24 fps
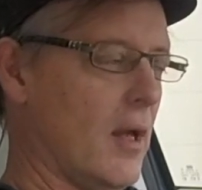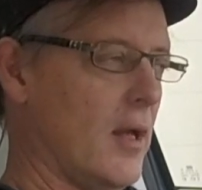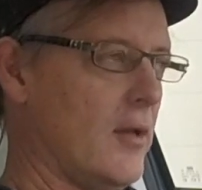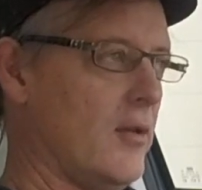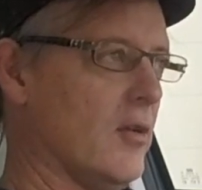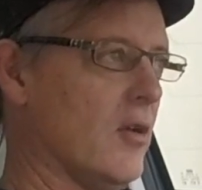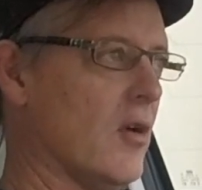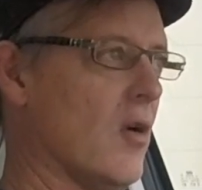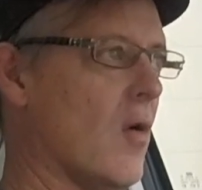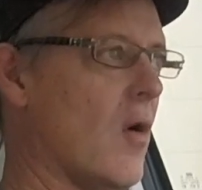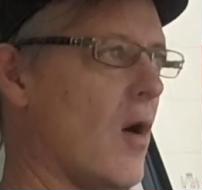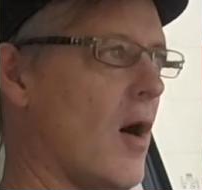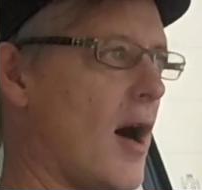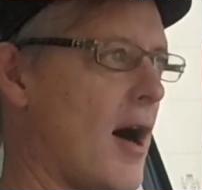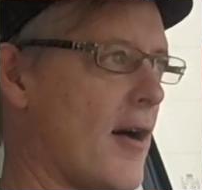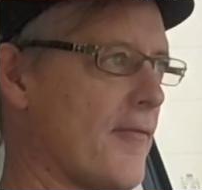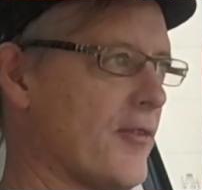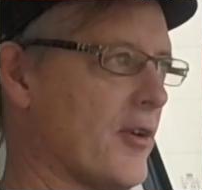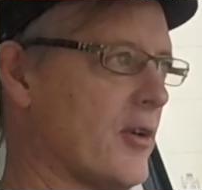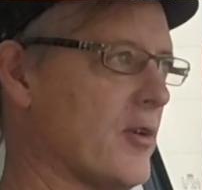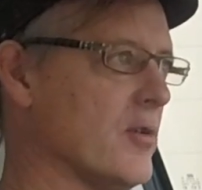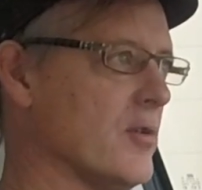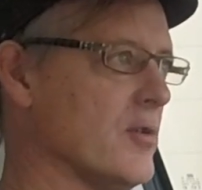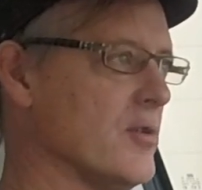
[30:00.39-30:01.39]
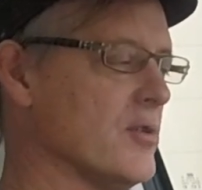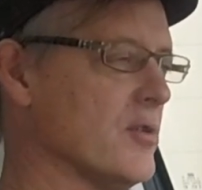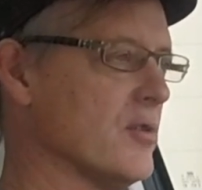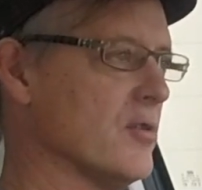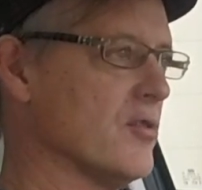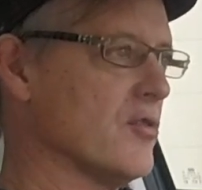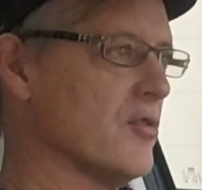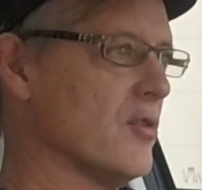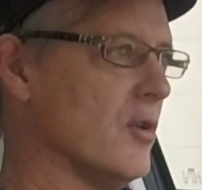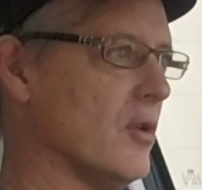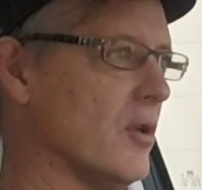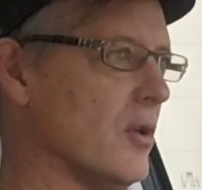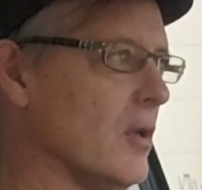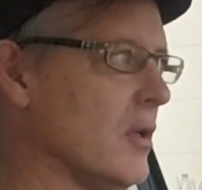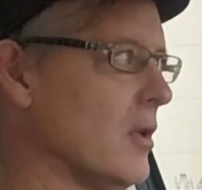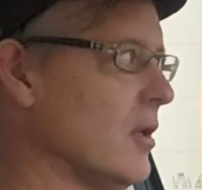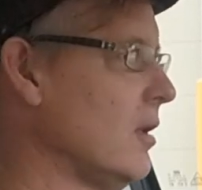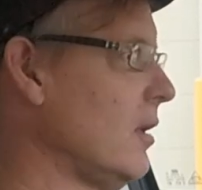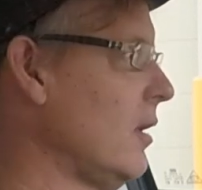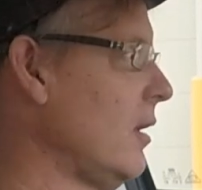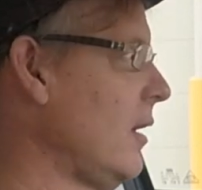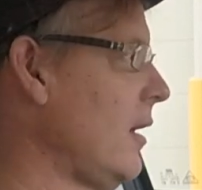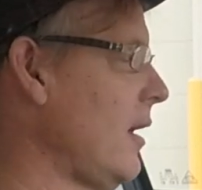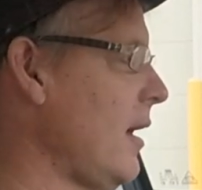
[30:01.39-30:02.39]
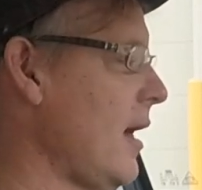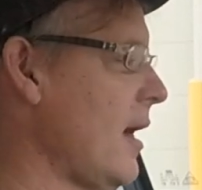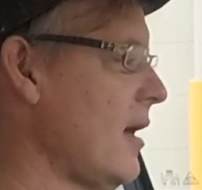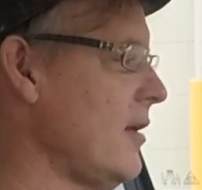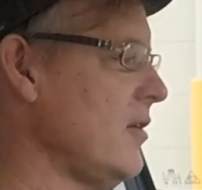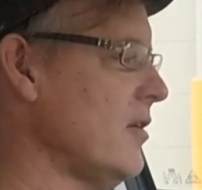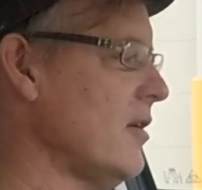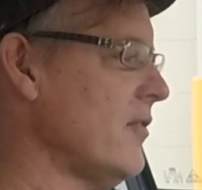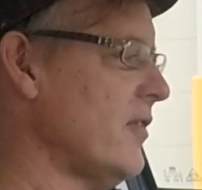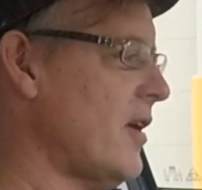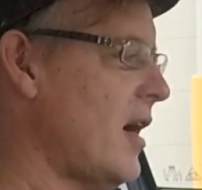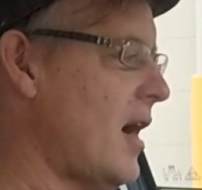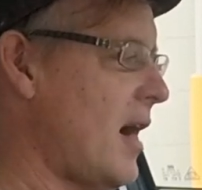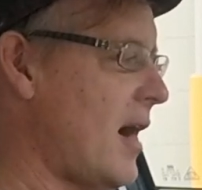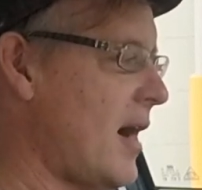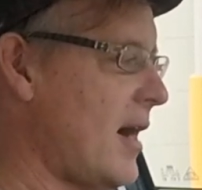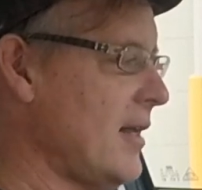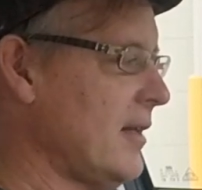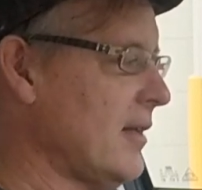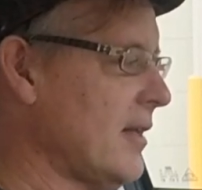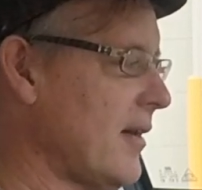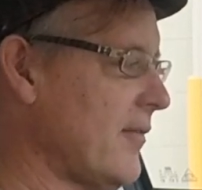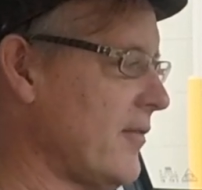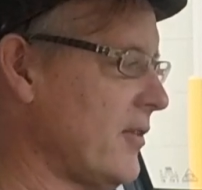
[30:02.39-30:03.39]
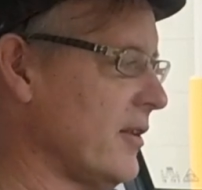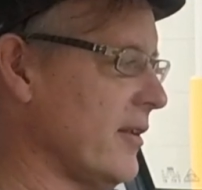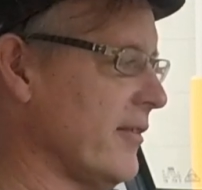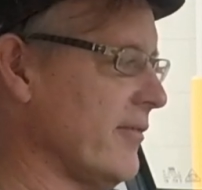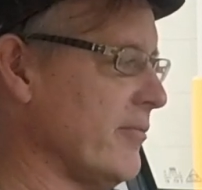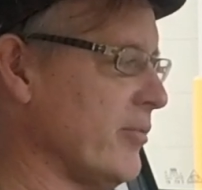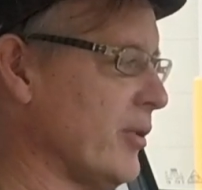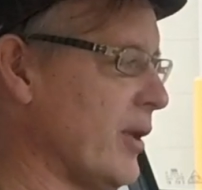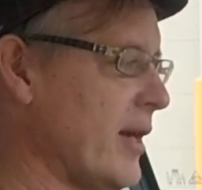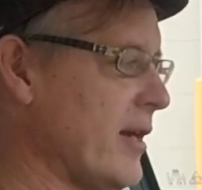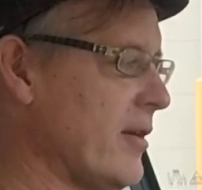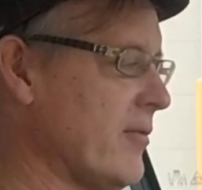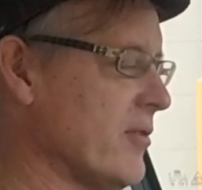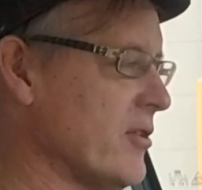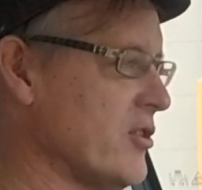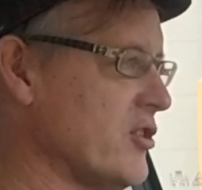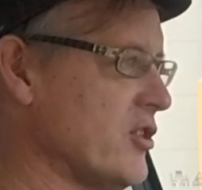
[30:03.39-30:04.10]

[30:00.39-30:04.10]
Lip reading: and you go off of cruise control and you have a high level of brake